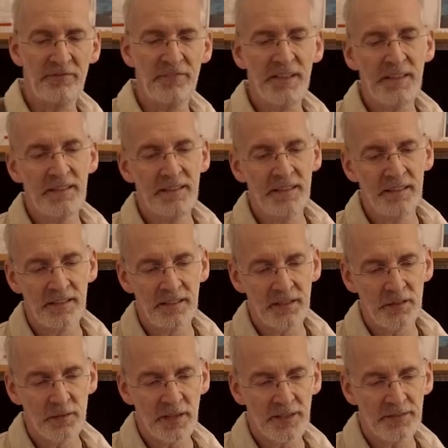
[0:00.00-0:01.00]
feet here.
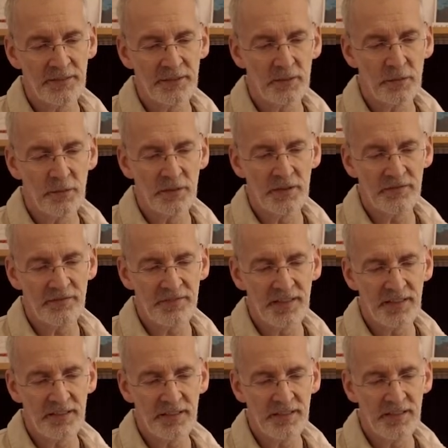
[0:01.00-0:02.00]
You can screw the
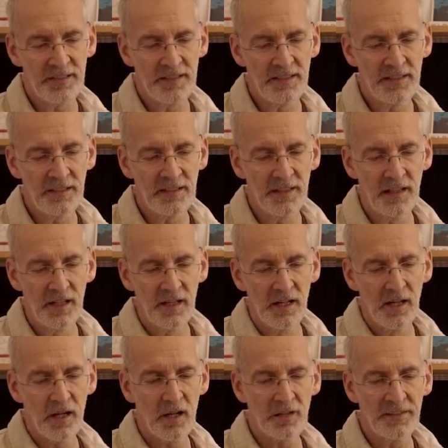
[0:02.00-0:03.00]
feet in here
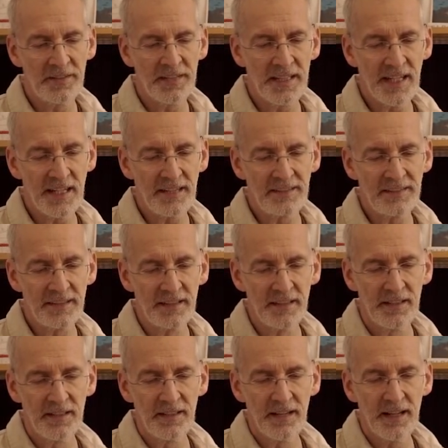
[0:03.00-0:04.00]
on the end,
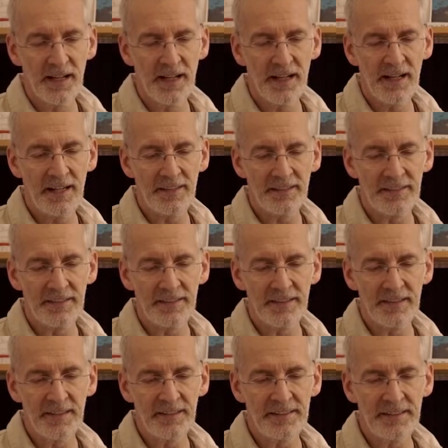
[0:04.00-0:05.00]
and
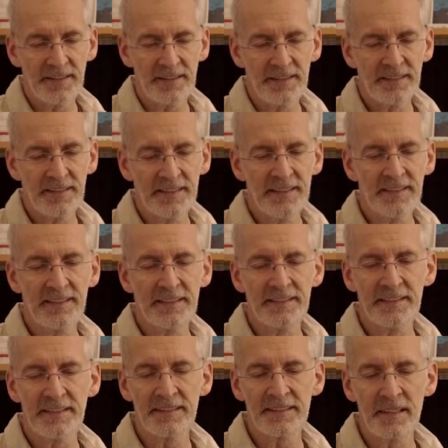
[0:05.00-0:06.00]
it's an easy
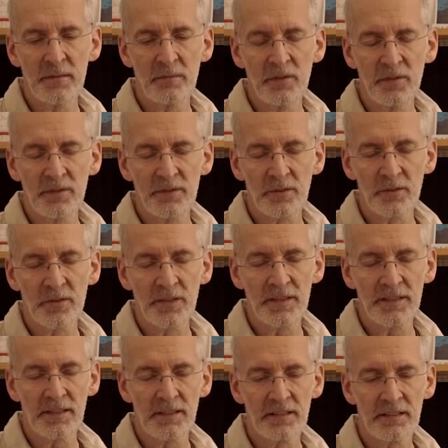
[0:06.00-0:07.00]
system. You screw
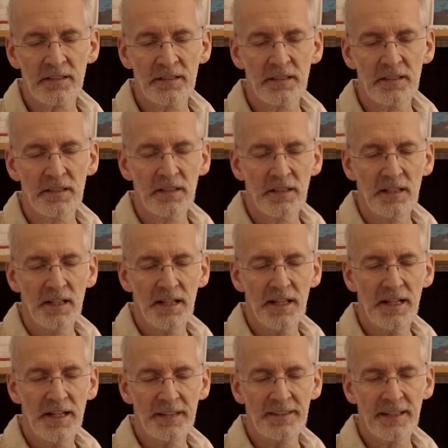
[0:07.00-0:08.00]
it here,
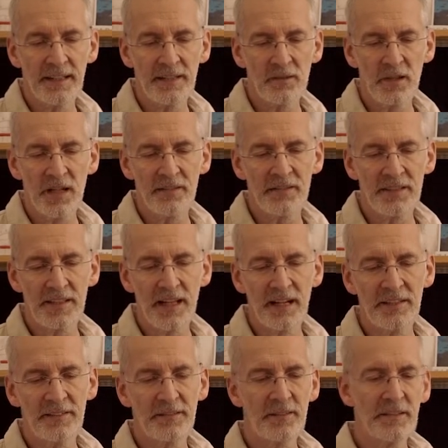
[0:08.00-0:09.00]
and then you have a
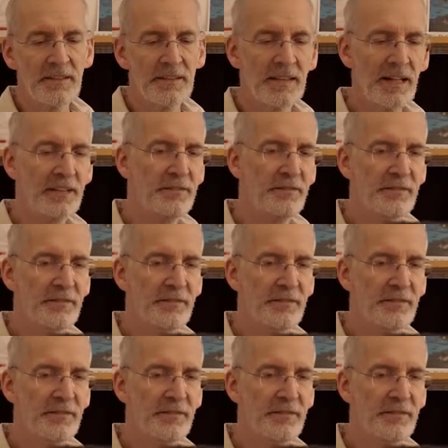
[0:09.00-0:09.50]
nice